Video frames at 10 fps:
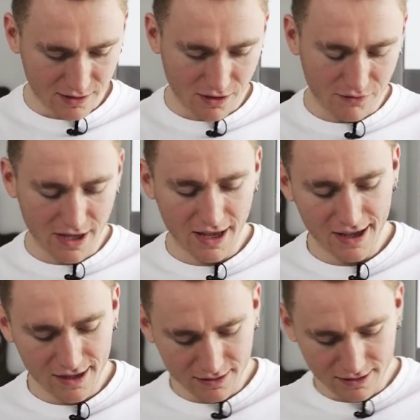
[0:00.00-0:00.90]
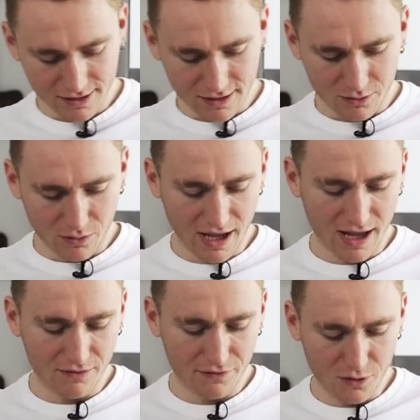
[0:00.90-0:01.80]
Over here, we
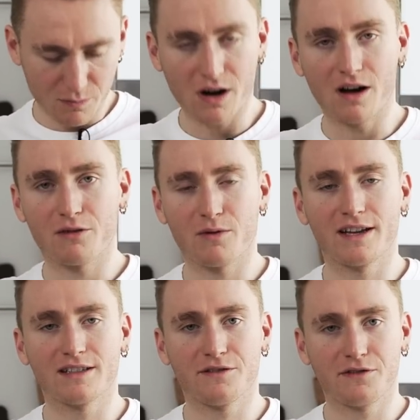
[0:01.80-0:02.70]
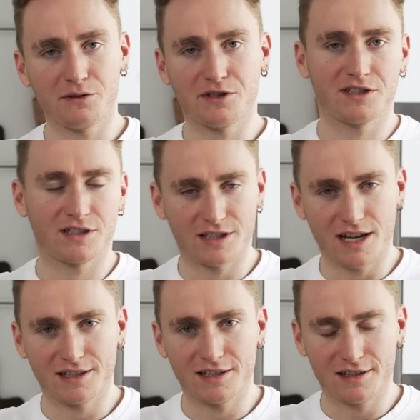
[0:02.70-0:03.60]
have your pathway to future
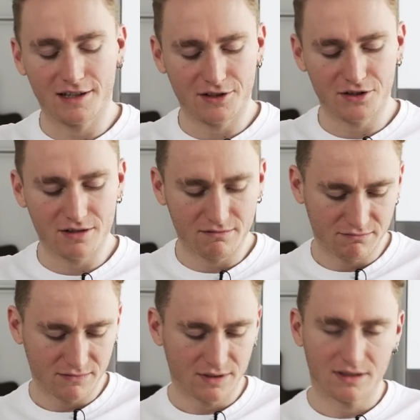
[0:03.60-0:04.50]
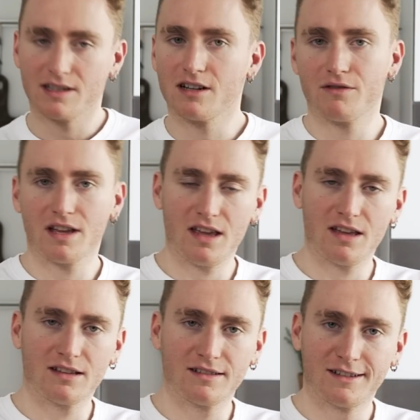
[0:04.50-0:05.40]
success in the kitchen. And over
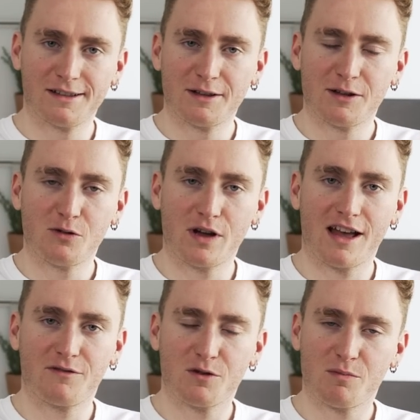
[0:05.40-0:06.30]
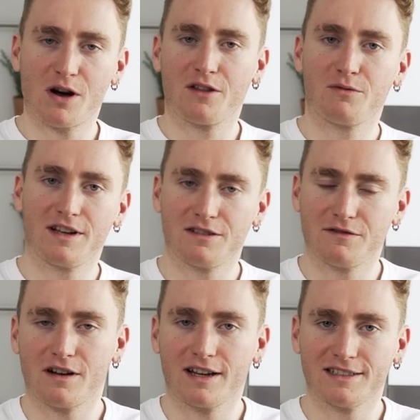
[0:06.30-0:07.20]
here, we have your pathway to
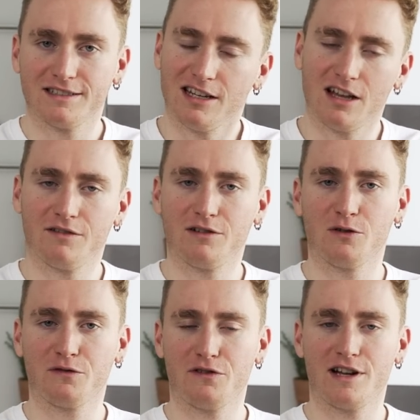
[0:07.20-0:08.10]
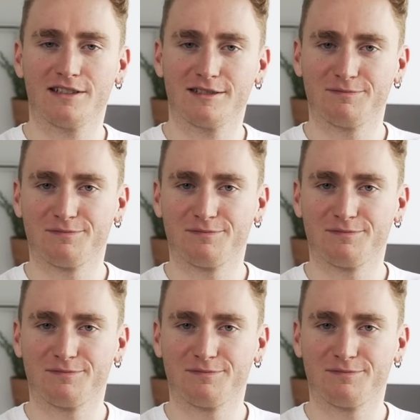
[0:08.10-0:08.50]
find a lifelong friend.